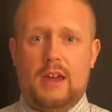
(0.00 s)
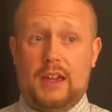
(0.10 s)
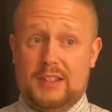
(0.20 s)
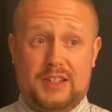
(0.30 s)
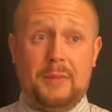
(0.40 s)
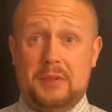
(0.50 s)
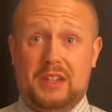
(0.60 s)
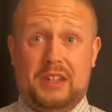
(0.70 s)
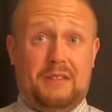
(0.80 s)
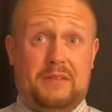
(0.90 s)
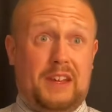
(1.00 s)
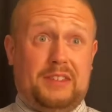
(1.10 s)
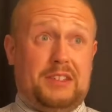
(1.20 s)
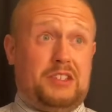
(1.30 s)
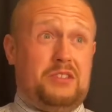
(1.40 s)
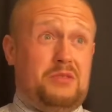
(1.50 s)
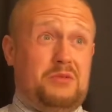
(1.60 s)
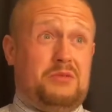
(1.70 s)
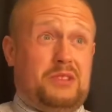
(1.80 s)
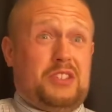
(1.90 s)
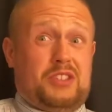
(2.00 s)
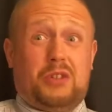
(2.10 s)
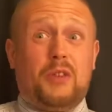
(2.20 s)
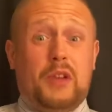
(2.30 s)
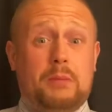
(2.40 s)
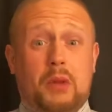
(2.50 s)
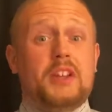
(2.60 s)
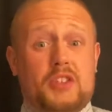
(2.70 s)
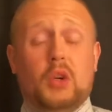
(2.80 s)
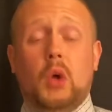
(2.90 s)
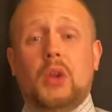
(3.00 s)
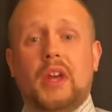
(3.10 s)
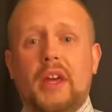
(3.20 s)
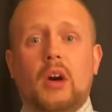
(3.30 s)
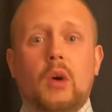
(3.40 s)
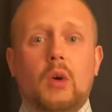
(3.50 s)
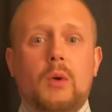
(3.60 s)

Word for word: accepting that fact that you deserve a place called hell,